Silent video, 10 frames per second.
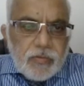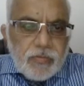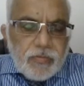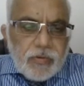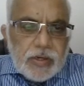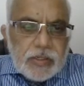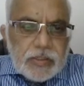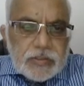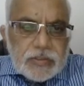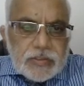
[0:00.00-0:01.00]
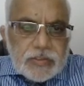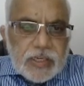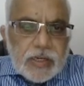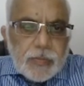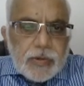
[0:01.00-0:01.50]
One is
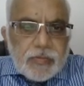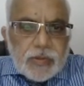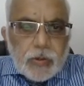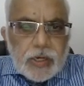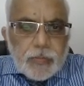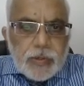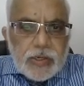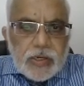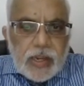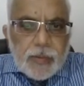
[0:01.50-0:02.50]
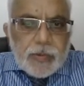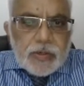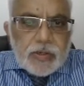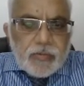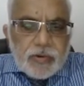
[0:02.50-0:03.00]
settlement without admitting
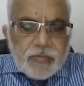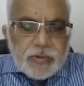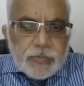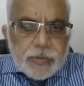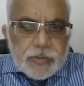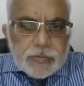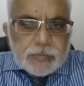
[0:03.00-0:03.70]
liability of infringement.